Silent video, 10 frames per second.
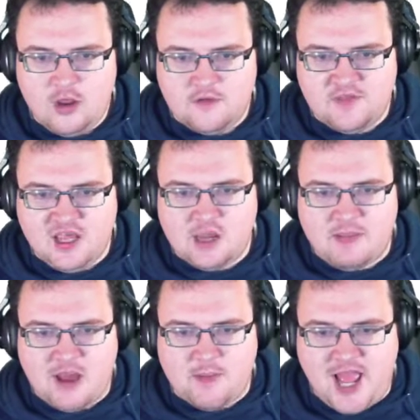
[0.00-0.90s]
Thinking
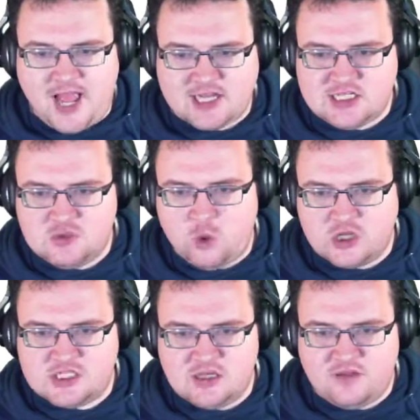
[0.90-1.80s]
about my axis,
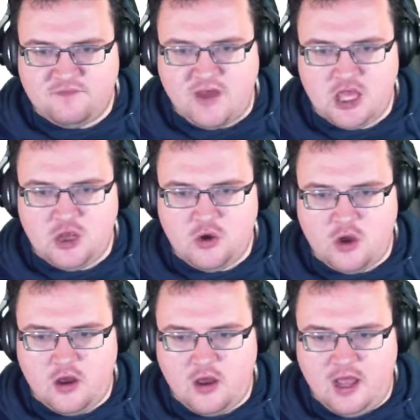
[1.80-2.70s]
what's the value
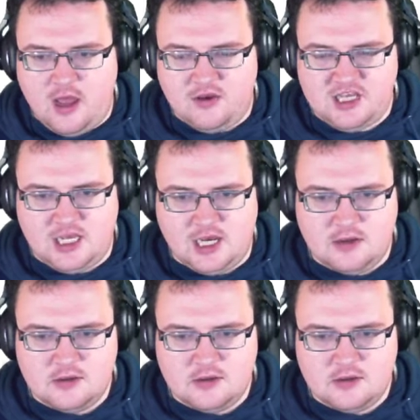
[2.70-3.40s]
here?